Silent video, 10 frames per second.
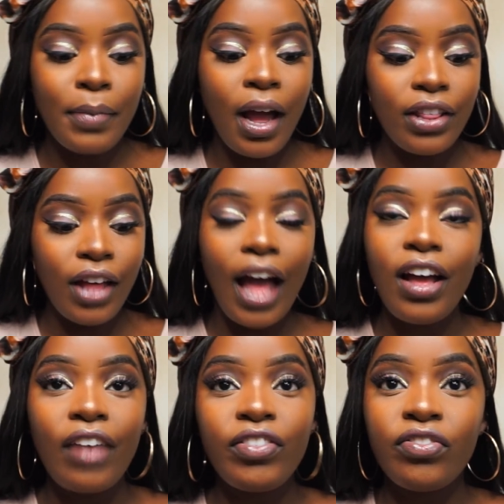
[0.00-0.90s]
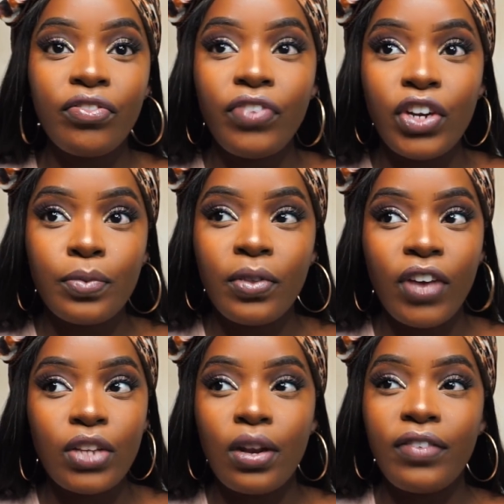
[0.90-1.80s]
I haven't even finished with the
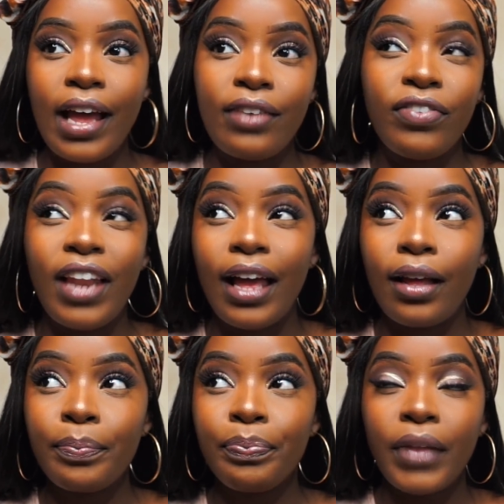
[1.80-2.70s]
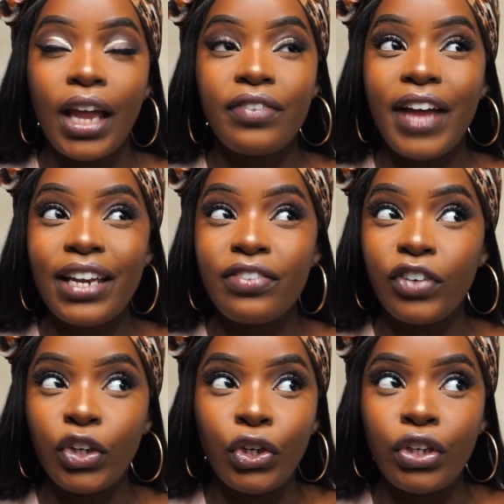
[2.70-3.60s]
first one I've had for like, and I've had it for
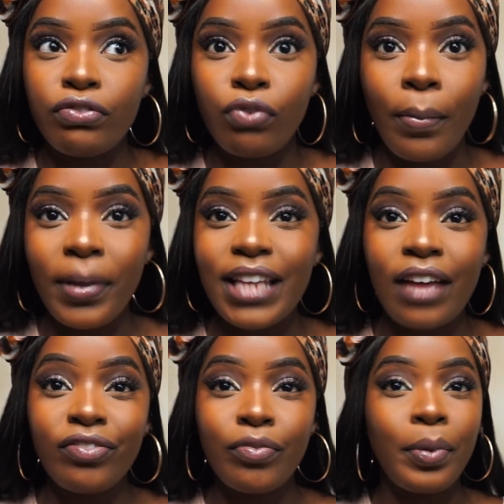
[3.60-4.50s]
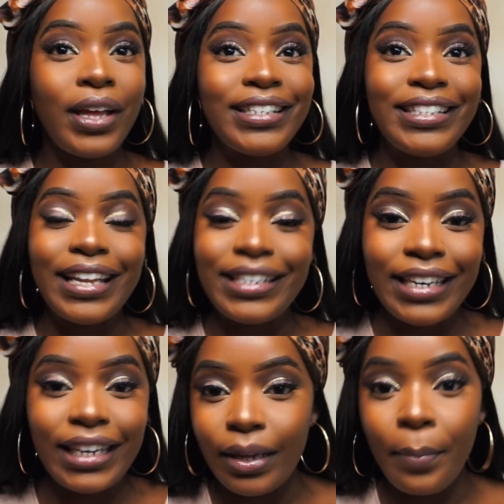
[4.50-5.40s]
a good 4 months. I haven't even put a dent
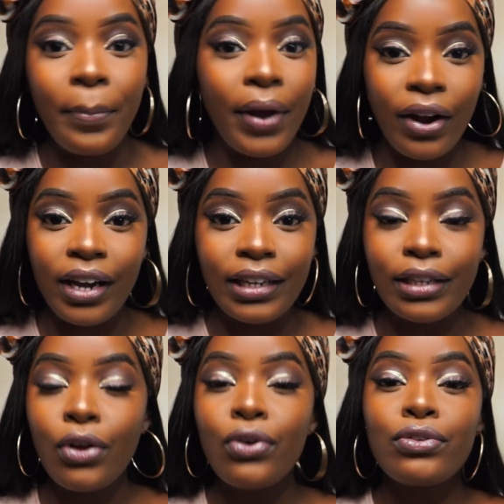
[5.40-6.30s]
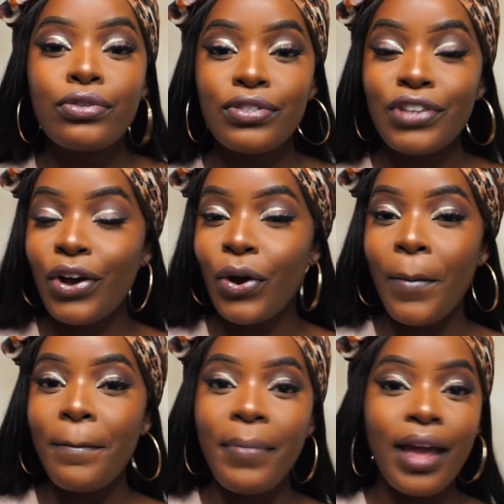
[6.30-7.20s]
in it, barely. So
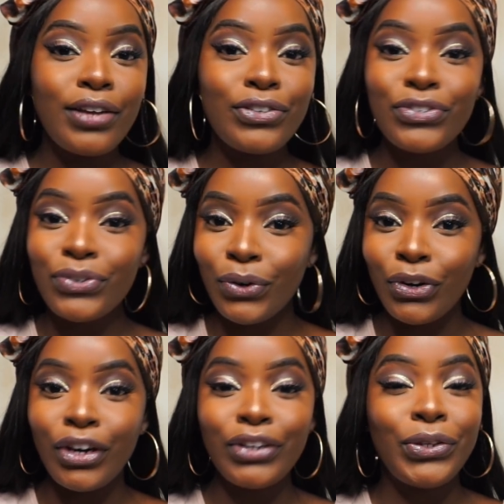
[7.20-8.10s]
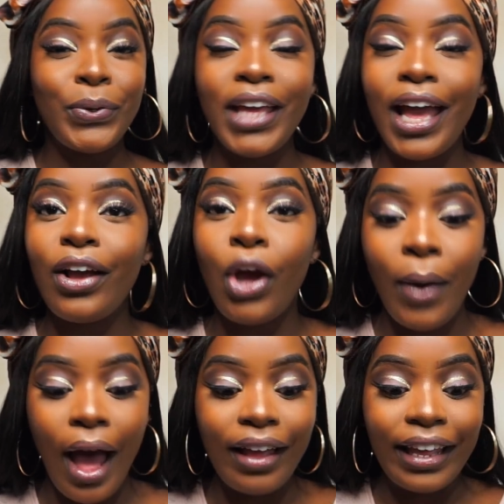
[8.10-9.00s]
make sure you go
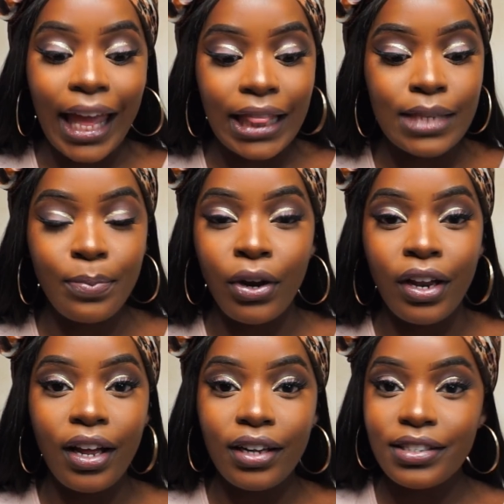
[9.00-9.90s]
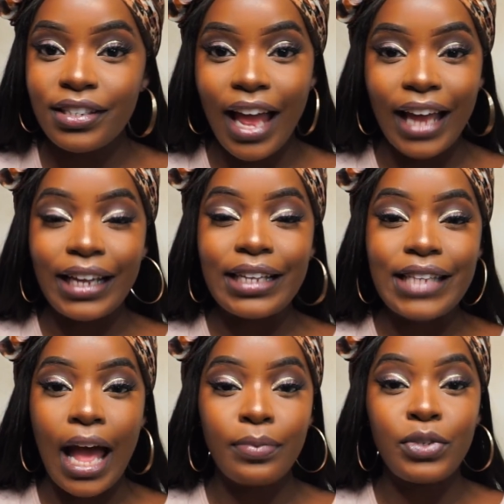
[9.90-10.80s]
out and get this product. Like it's
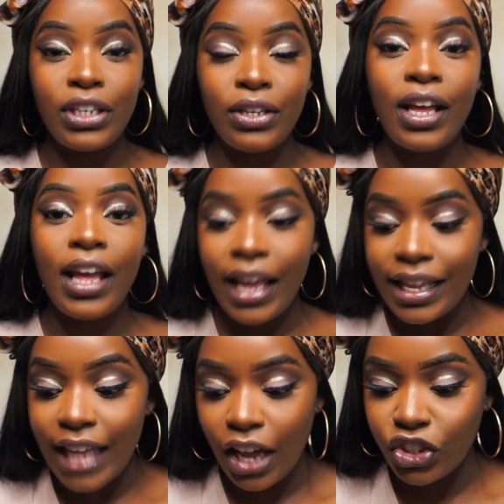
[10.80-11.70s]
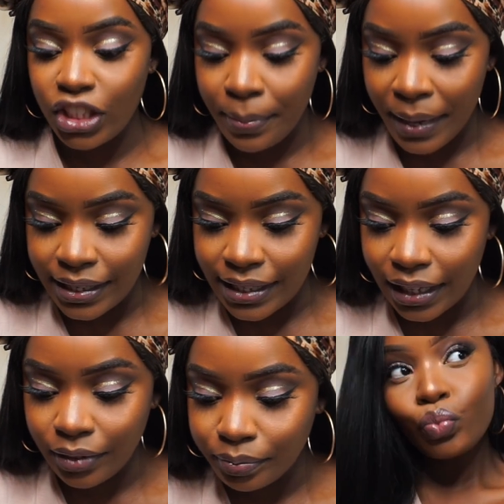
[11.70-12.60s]
actually amazing.